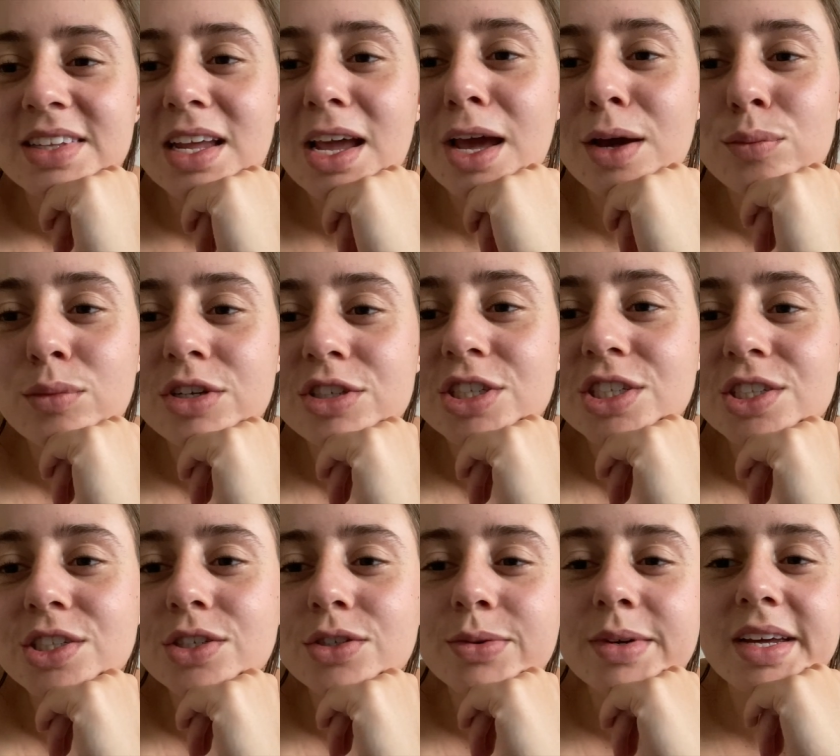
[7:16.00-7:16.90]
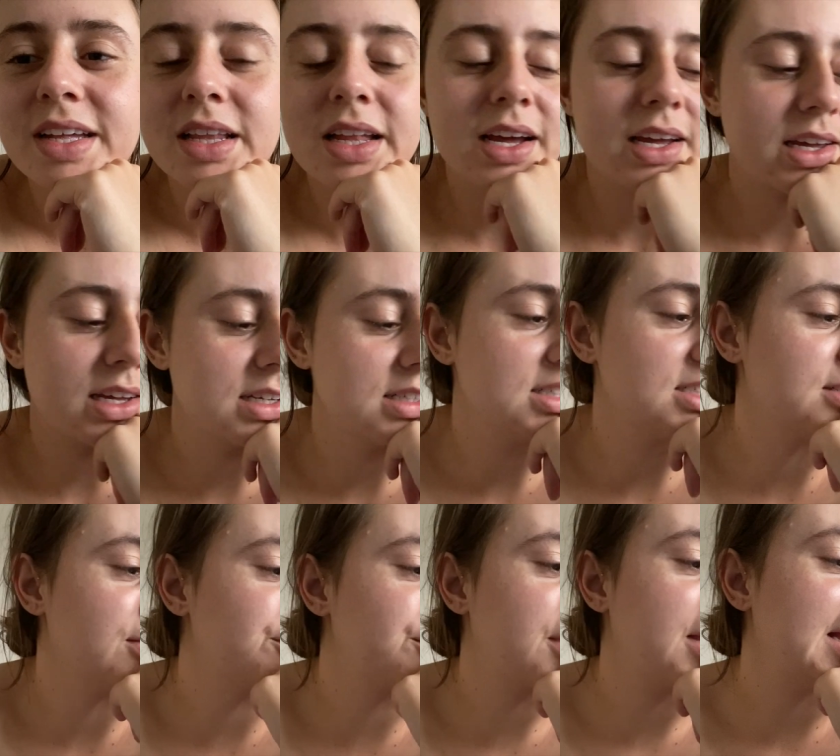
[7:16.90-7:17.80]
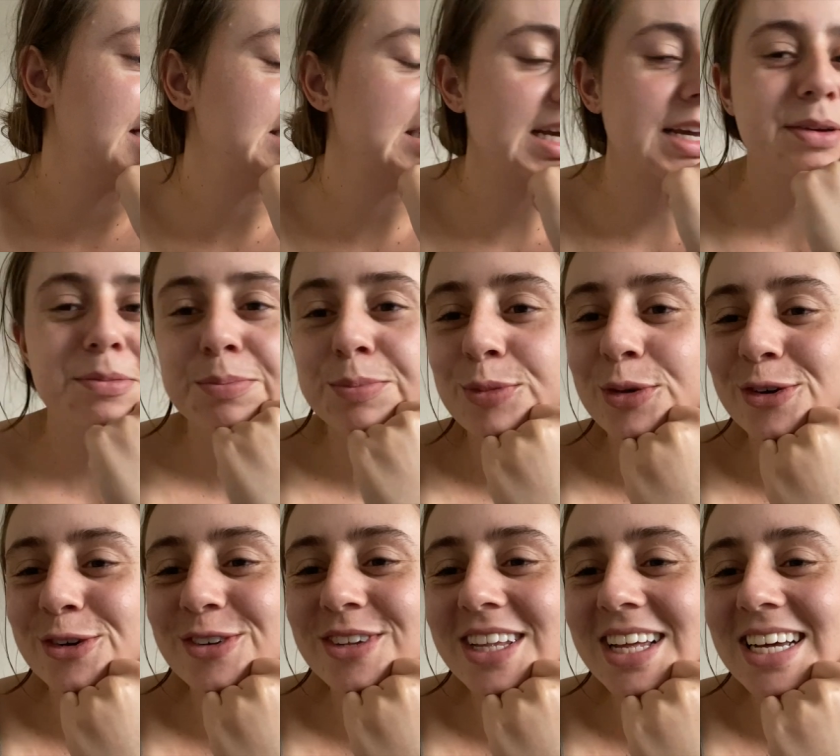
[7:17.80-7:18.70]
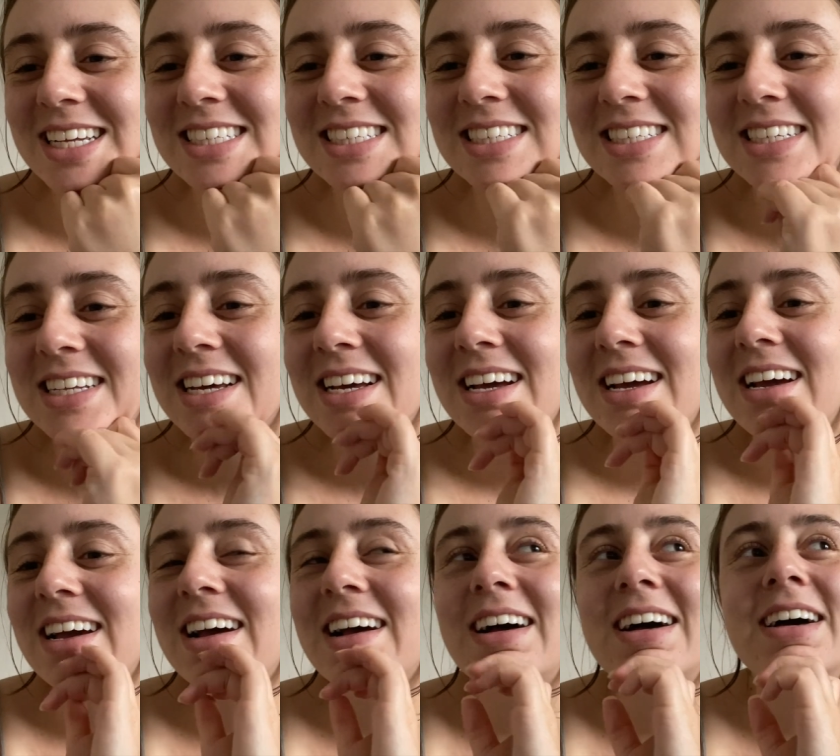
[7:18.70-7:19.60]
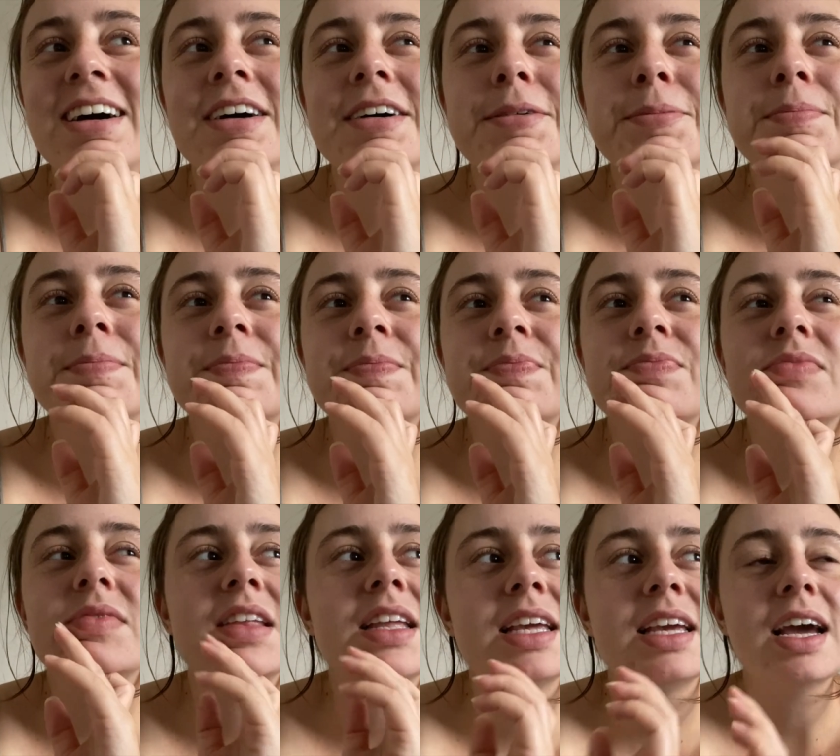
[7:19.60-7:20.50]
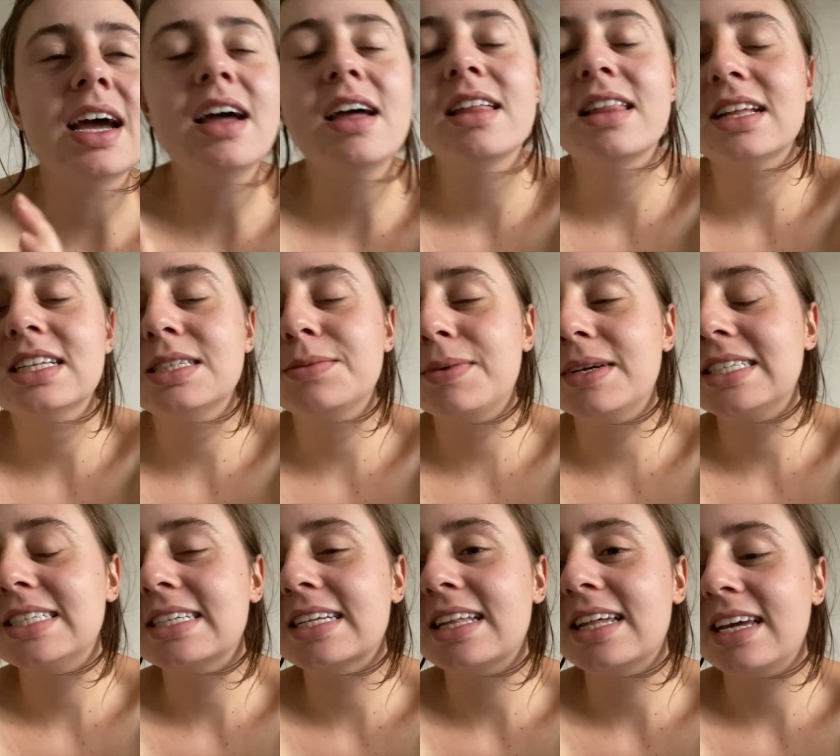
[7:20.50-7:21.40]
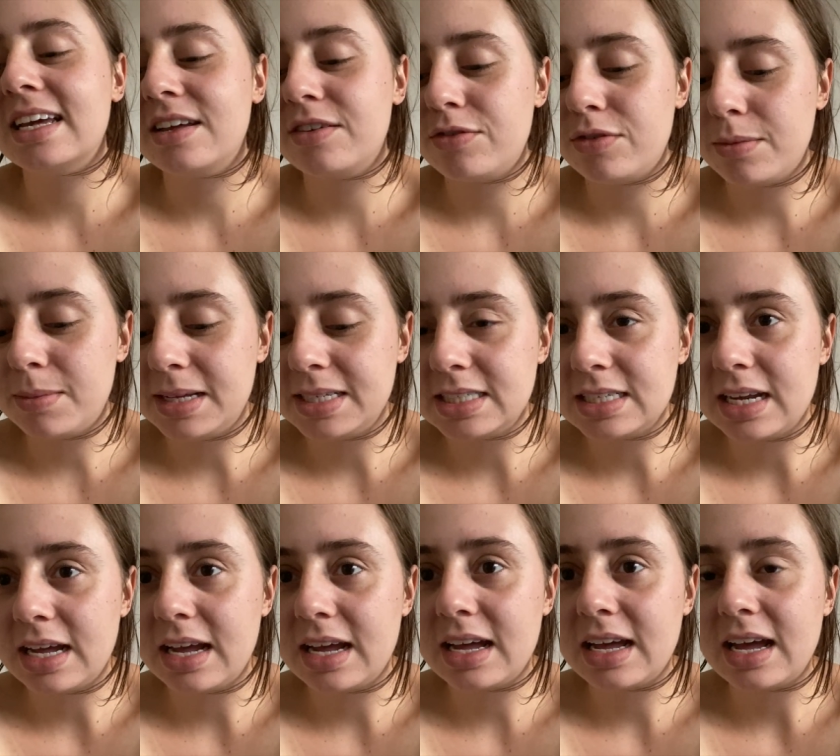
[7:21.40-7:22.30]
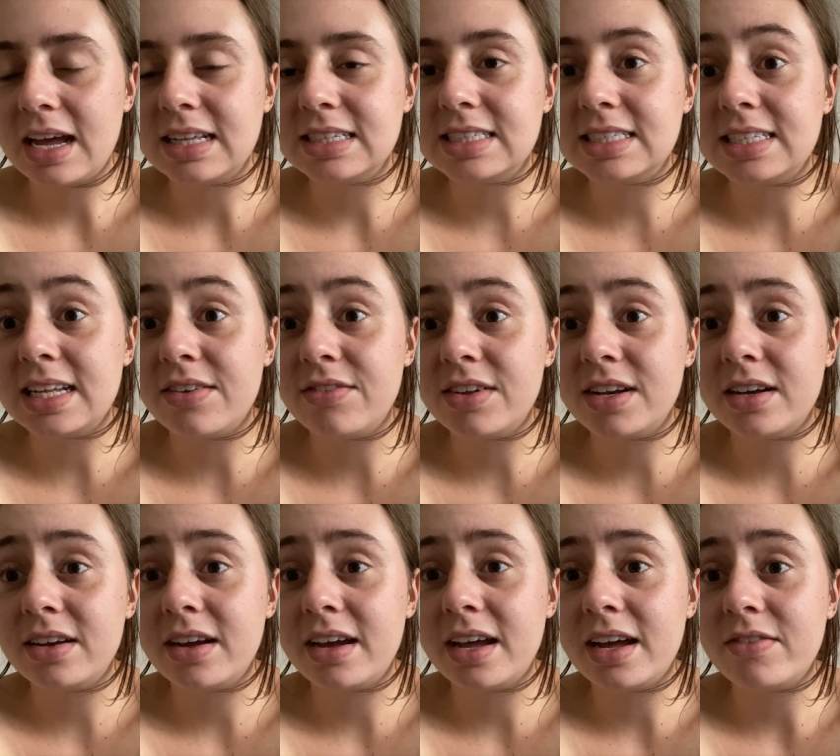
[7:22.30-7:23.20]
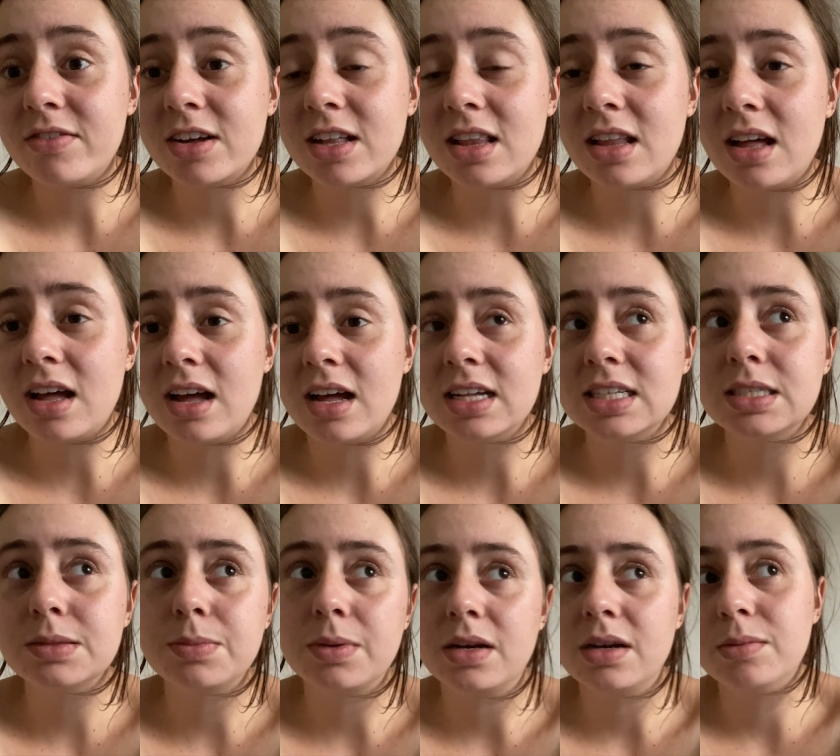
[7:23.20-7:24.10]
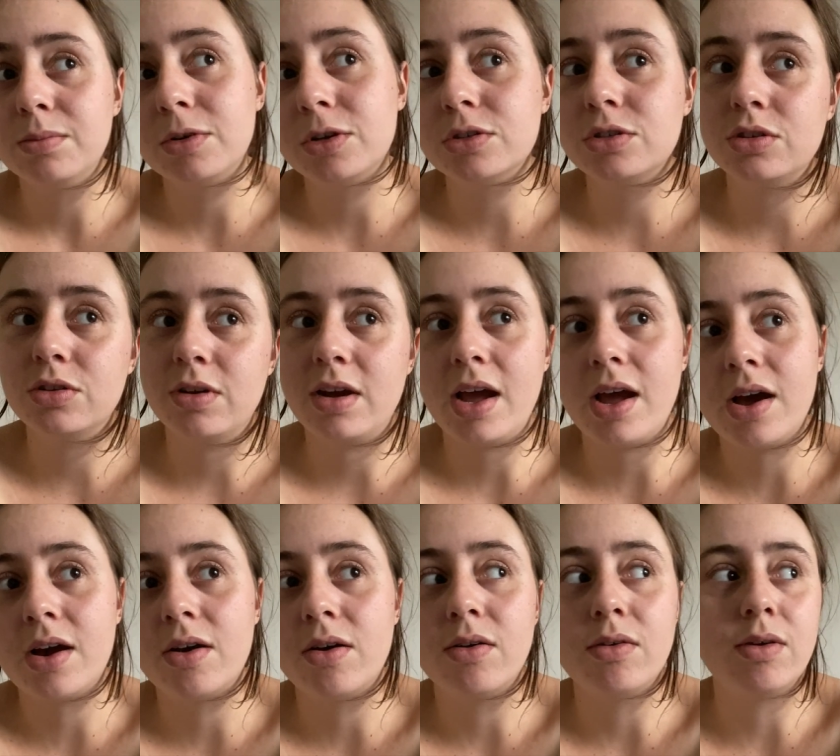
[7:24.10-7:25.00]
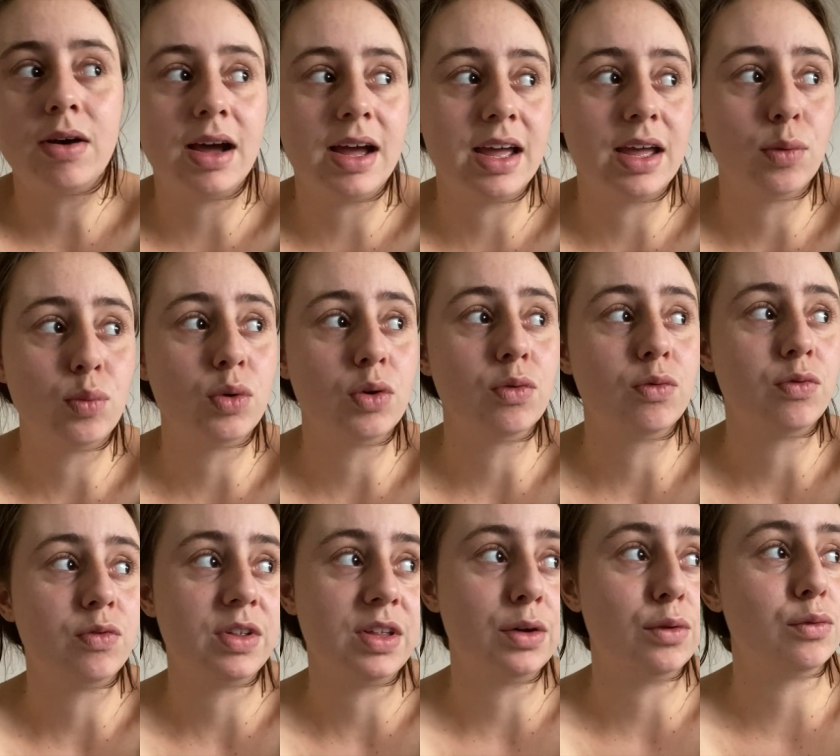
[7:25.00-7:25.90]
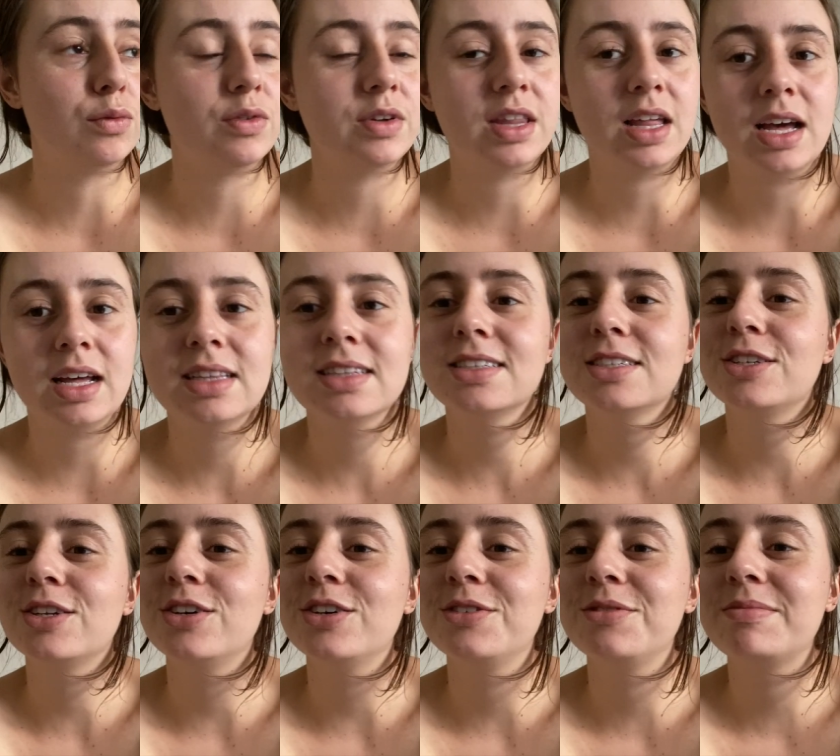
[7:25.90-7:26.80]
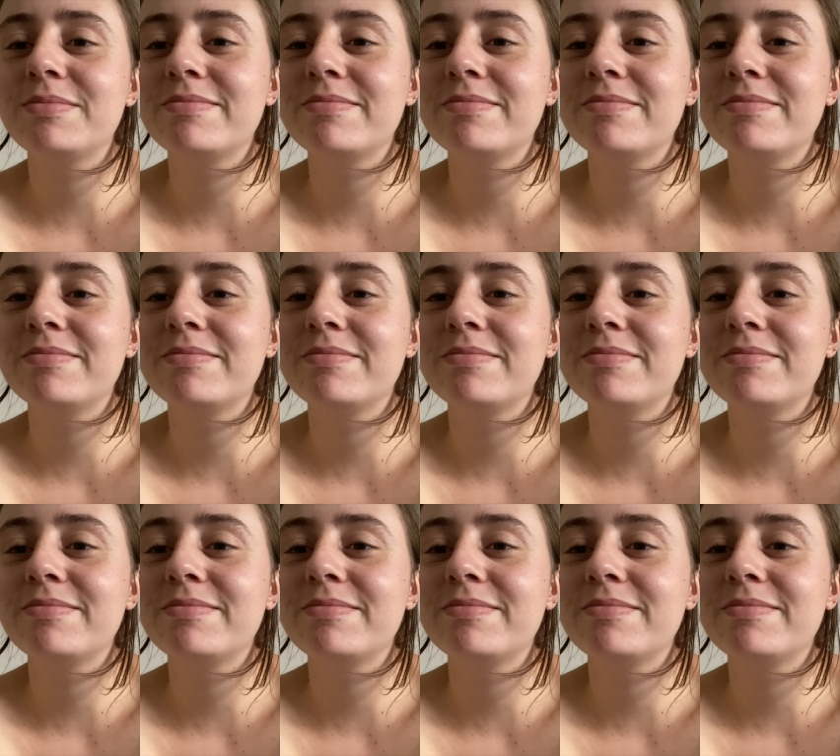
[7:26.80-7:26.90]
and we're just doing like a self-care day, more or less. Um, yeah, that's basically it for me today. At seven, I have a class, but I'm not sure how I will feel for that. So